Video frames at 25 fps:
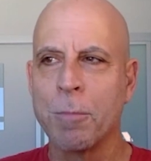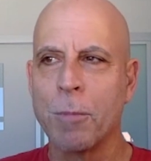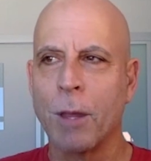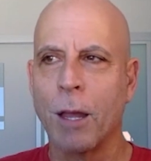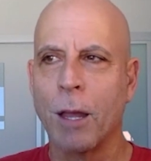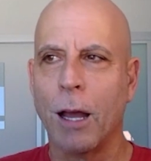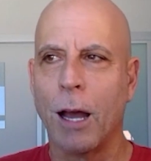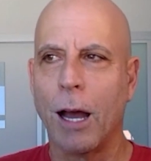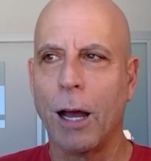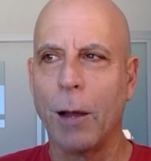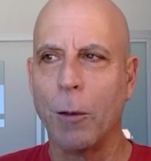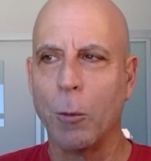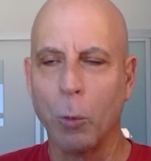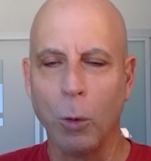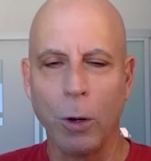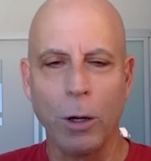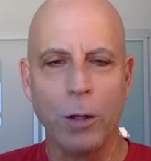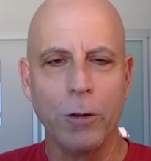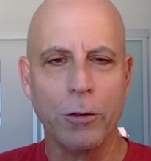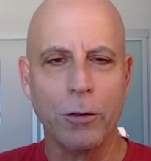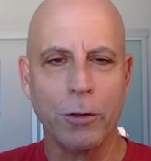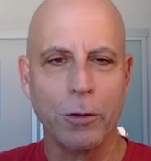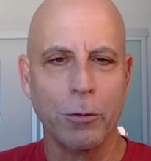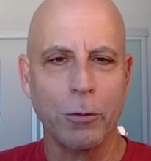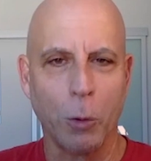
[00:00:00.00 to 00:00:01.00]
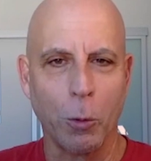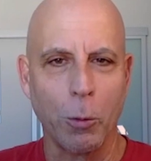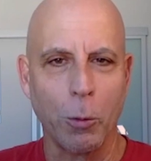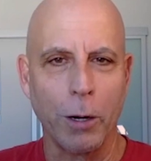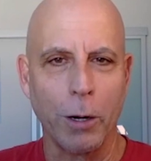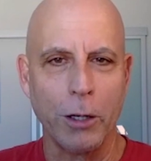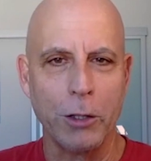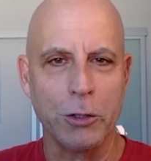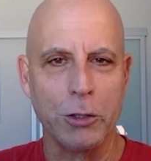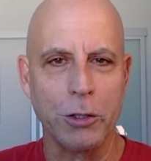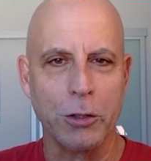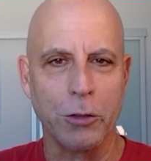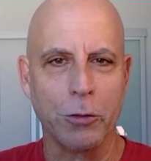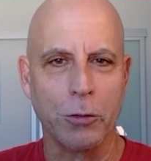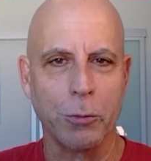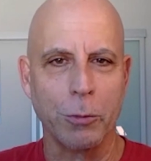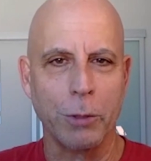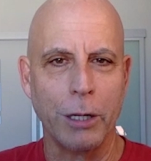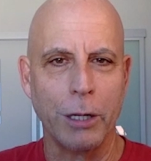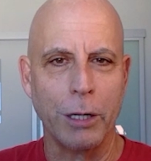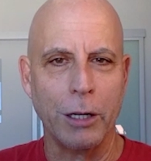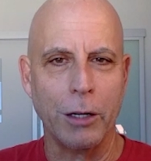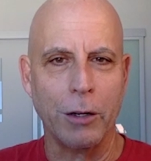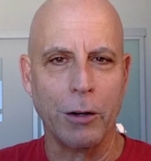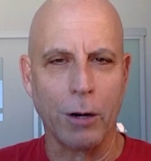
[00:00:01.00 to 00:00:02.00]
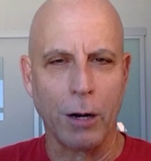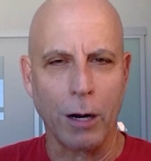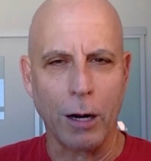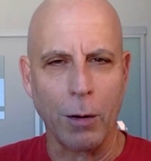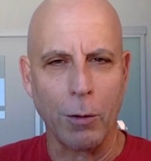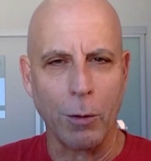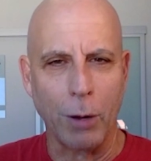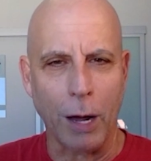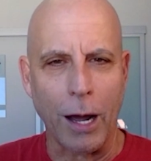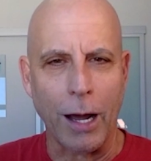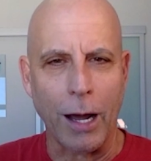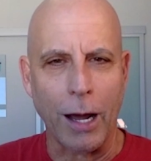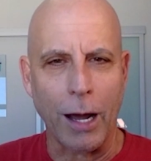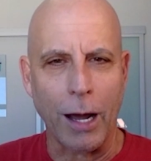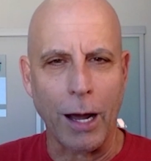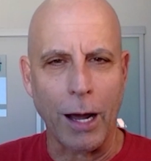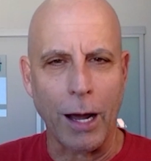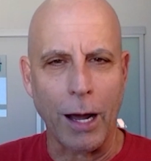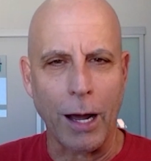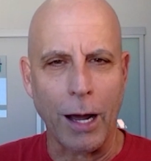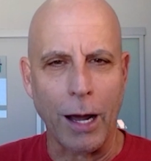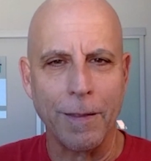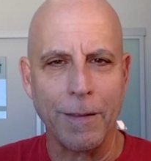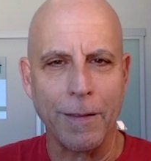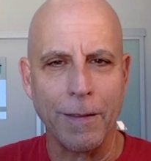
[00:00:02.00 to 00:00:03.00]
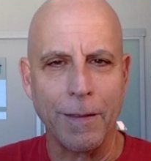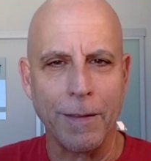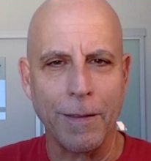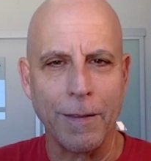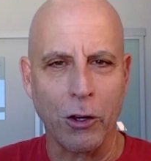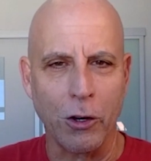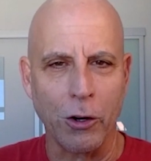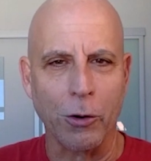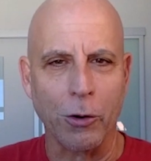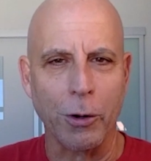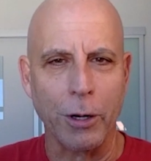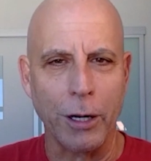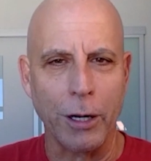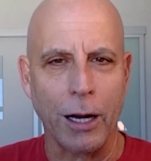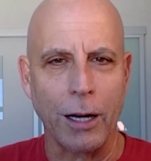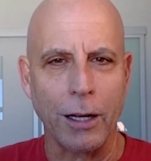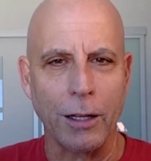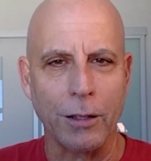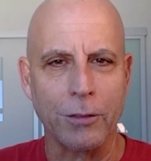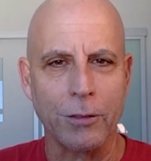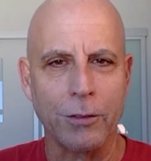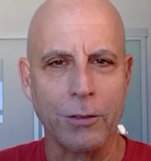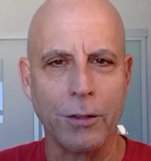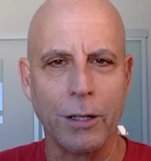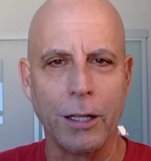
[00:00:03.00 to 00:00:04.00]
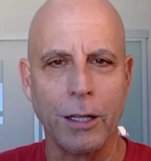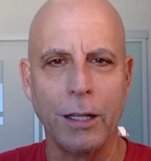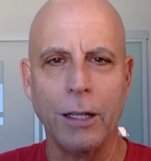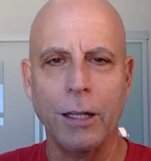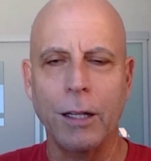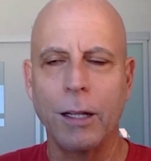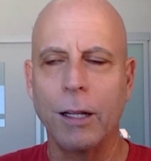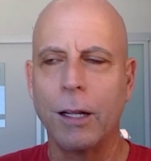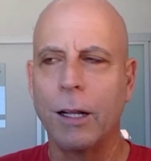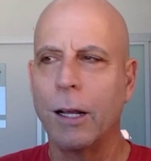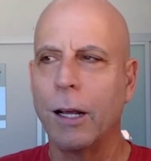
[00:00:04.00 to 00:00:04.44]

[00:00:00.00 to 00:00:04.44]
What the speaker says: I was a voracious reader, I had that curiosity.